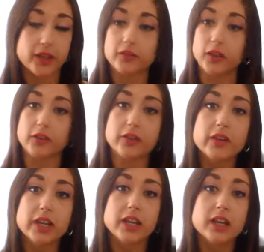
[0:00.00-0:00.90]
so I use
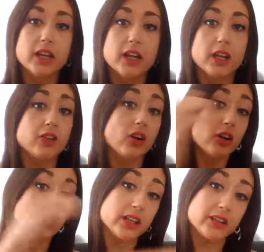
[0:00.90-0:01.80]
avere. And so
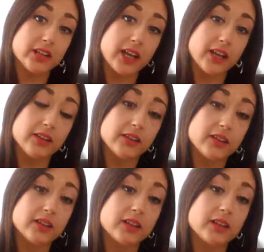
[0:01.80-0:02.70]
also in this case,